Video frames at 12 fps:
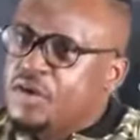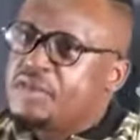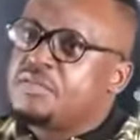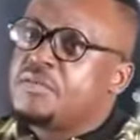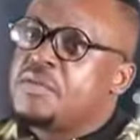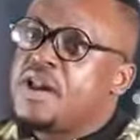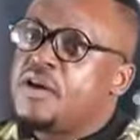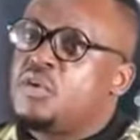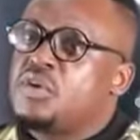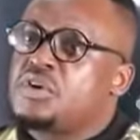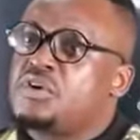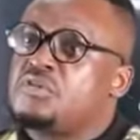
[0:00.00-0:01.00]
When people are
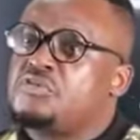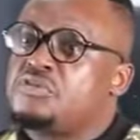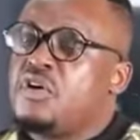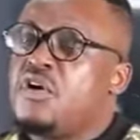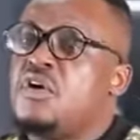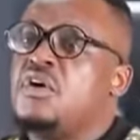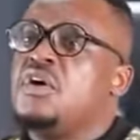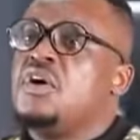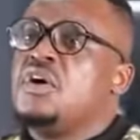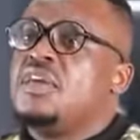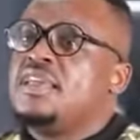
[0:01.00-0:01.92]
looking for,